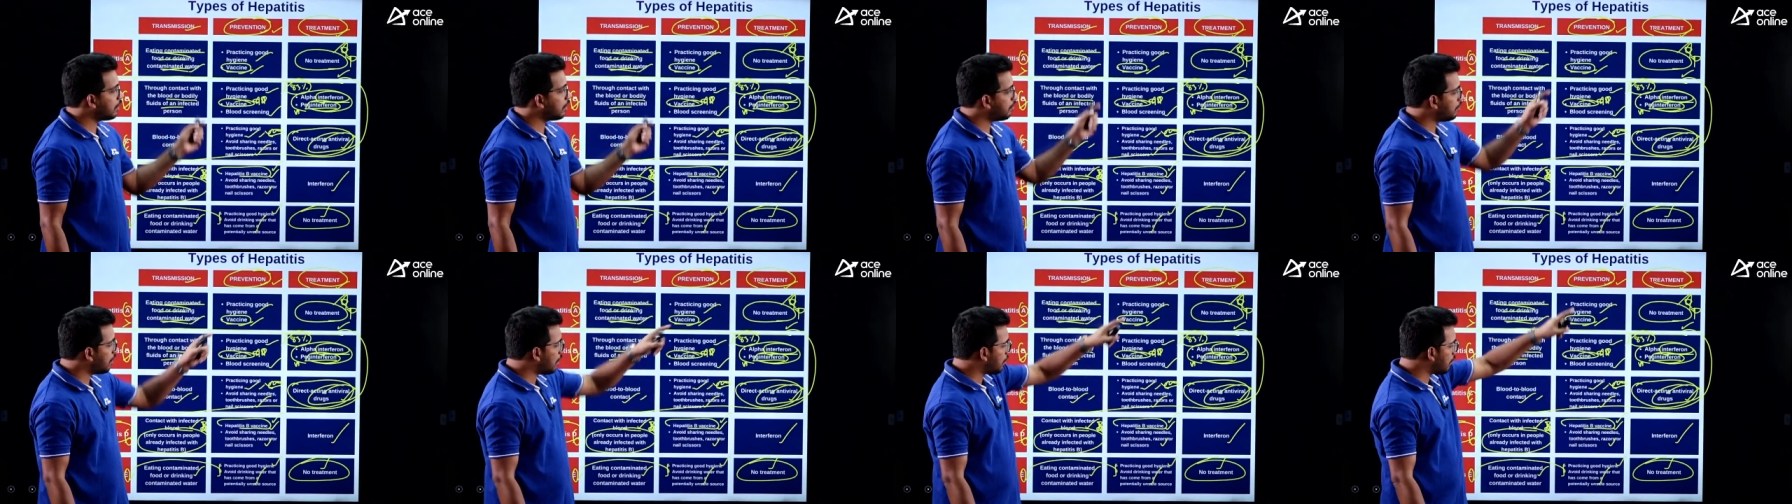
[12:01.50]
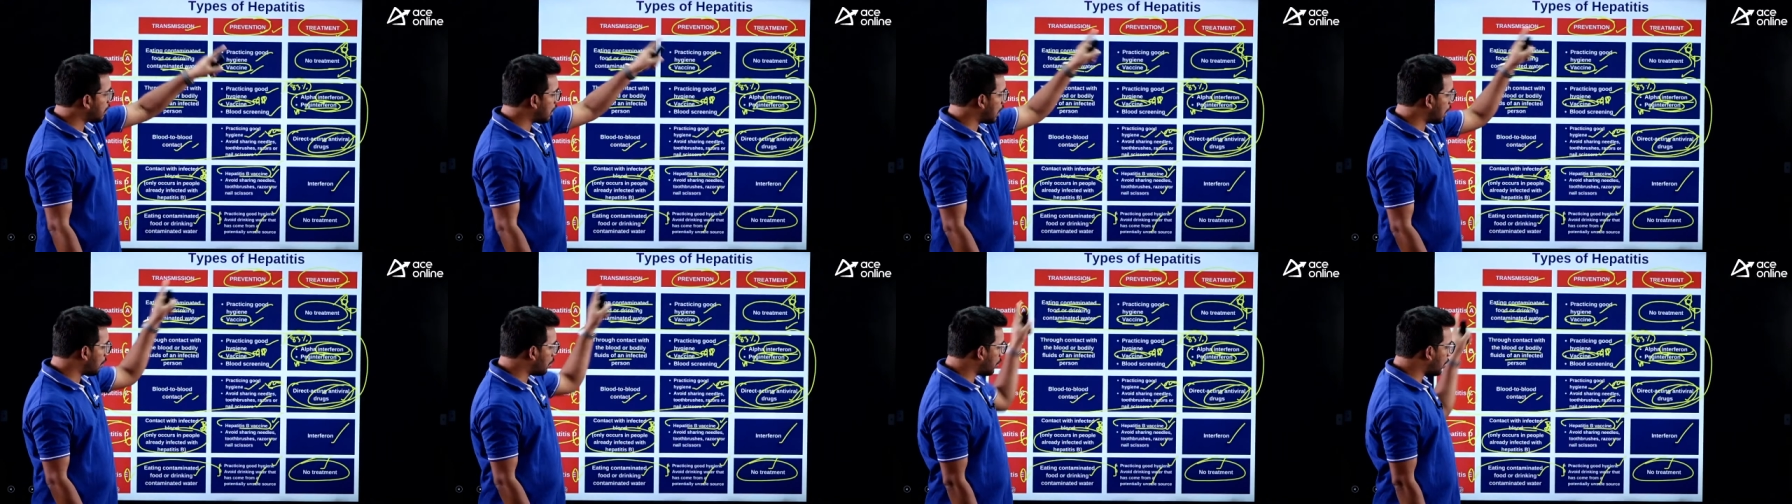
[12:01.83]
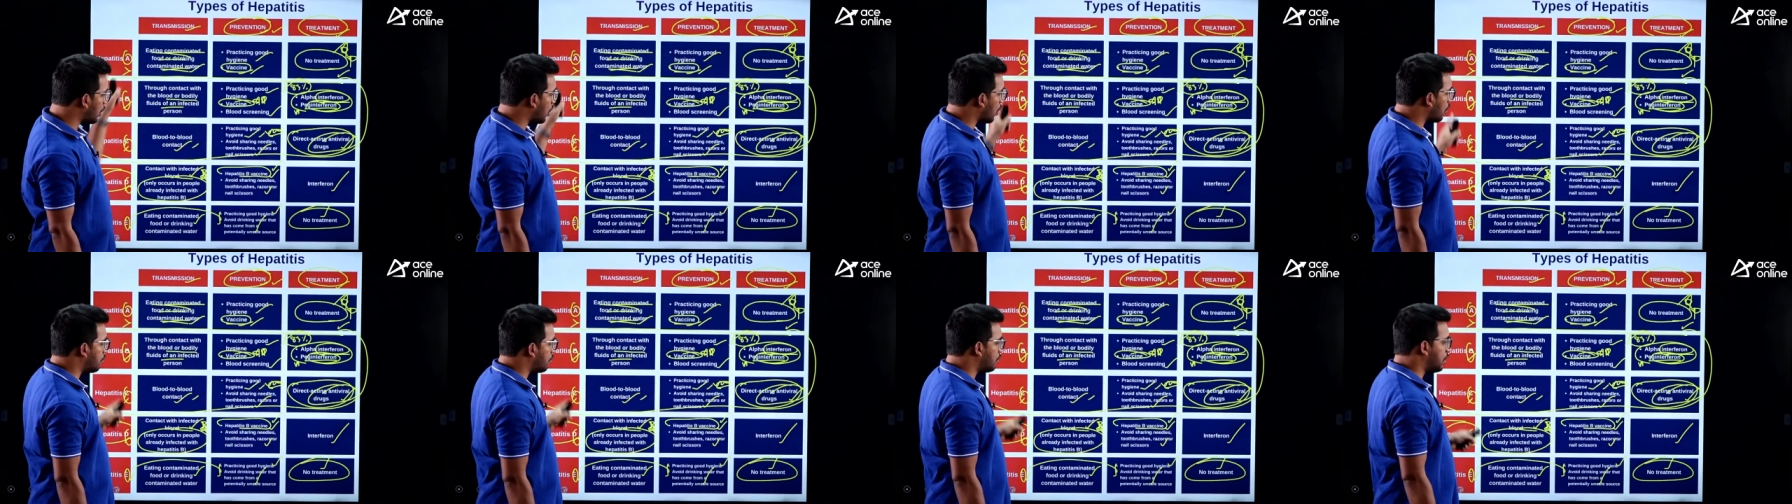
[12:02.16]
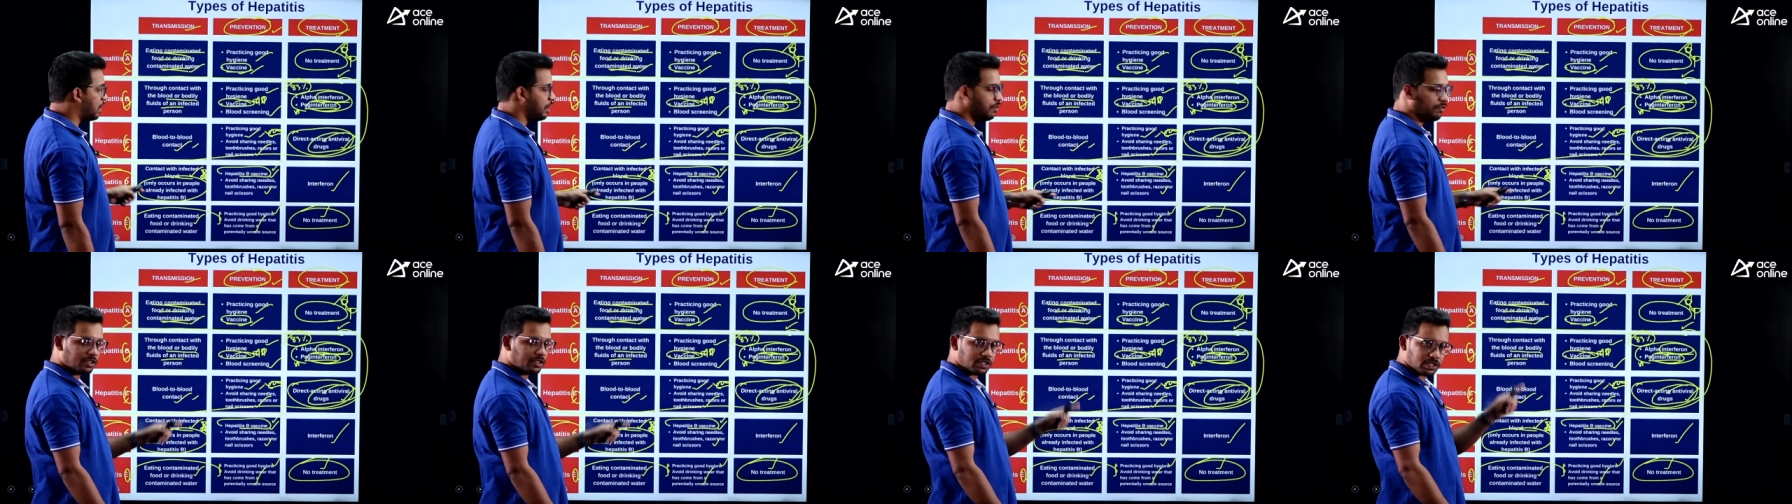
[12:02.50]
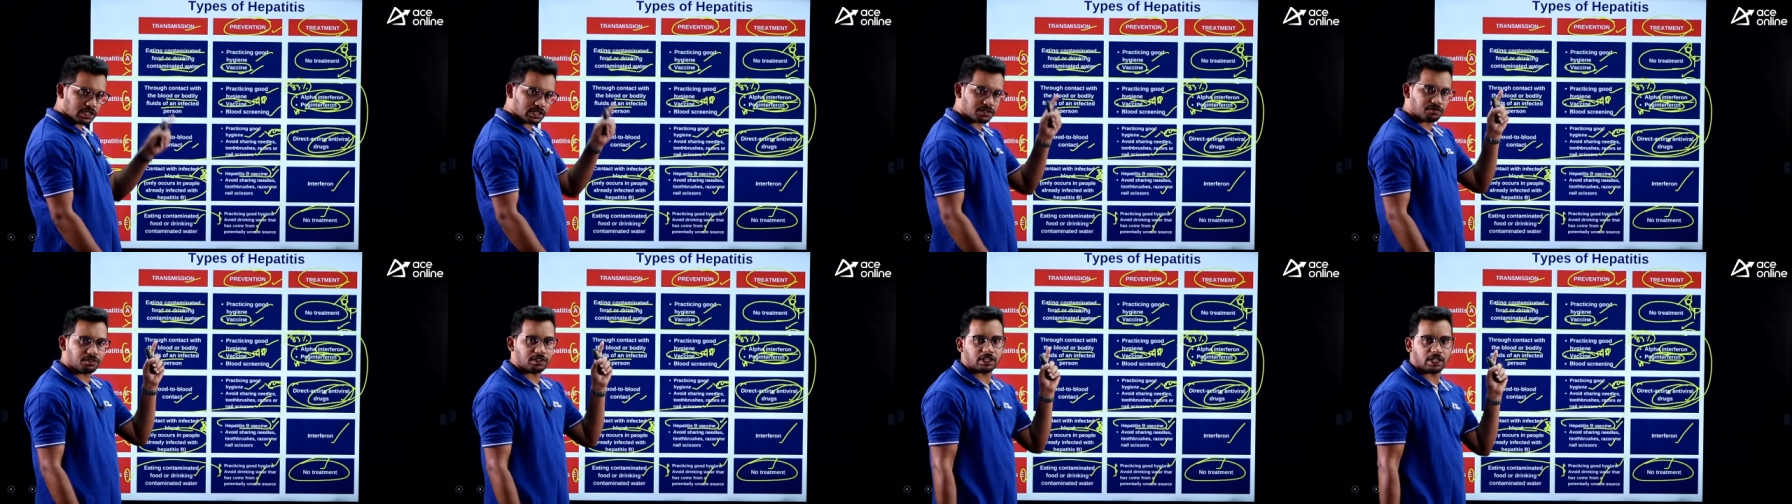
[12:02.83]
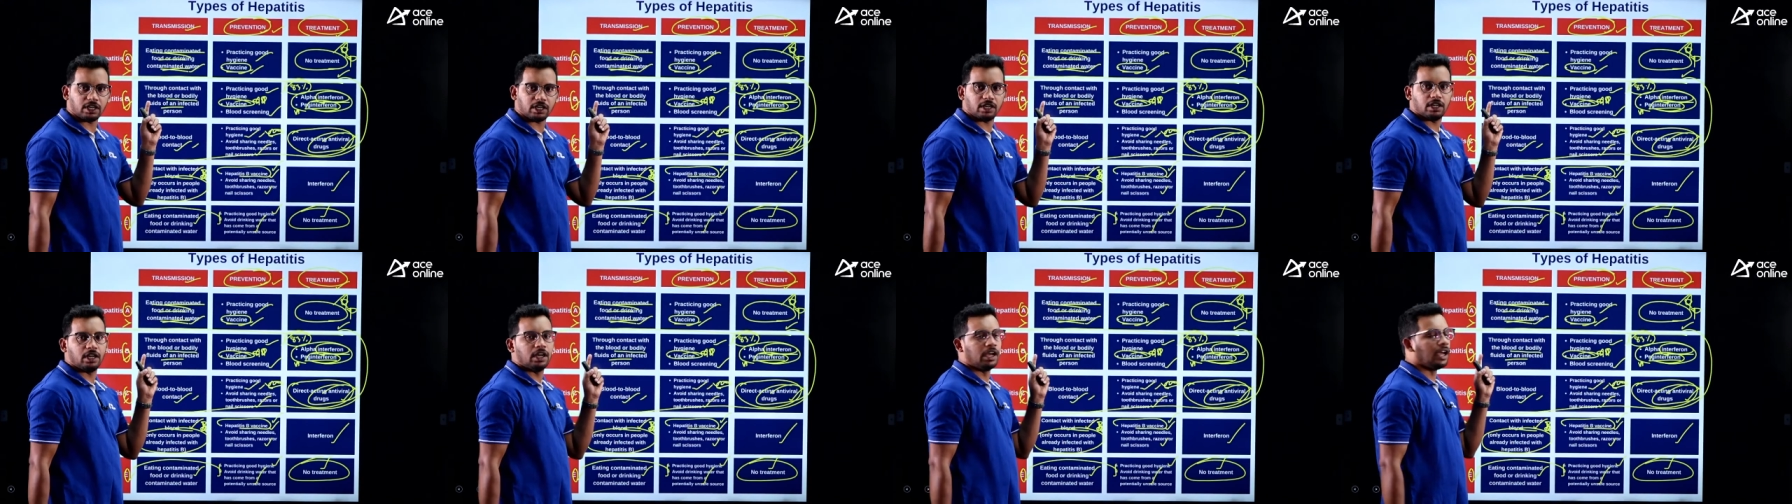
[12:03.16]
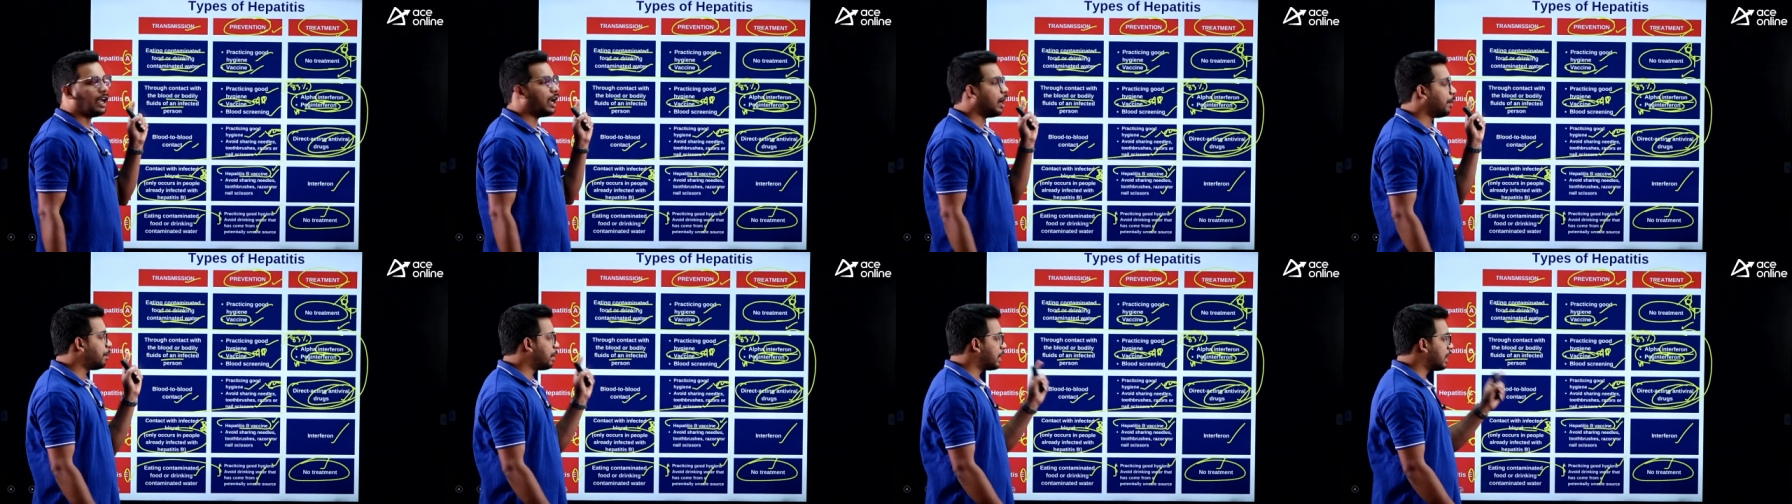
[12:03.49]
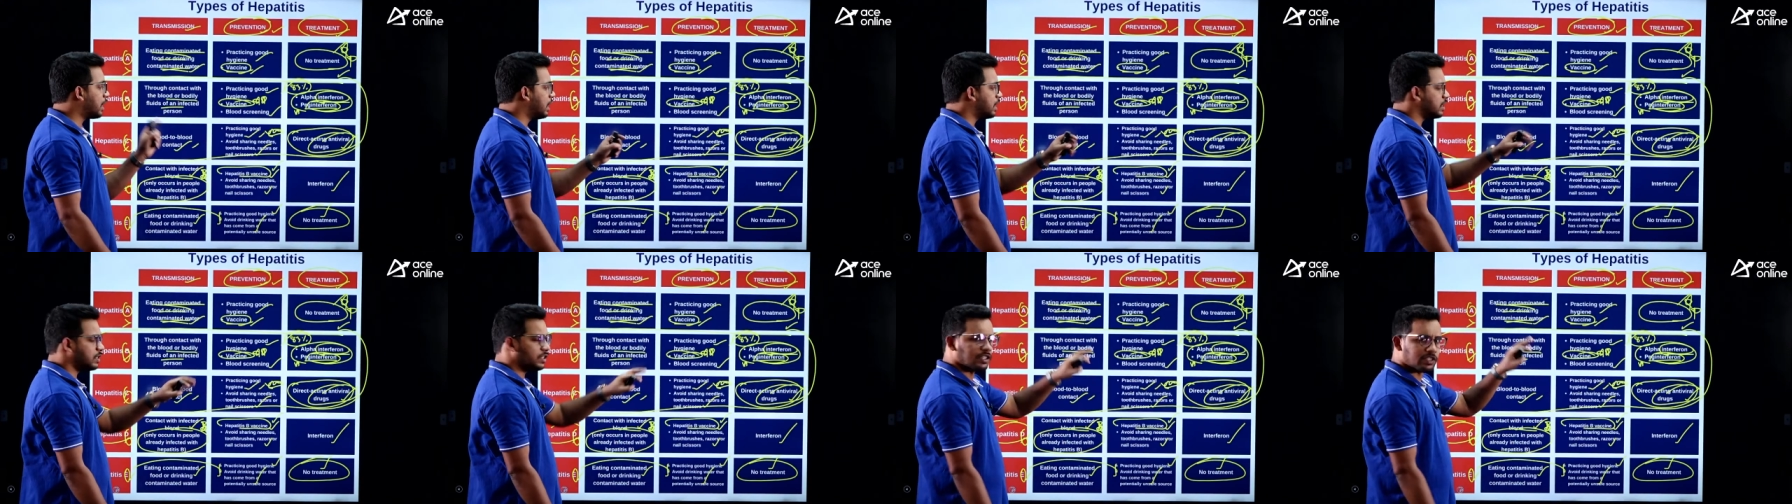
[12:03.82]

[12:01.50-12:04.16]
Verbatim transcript: then we have a number of divisions within hepatitis.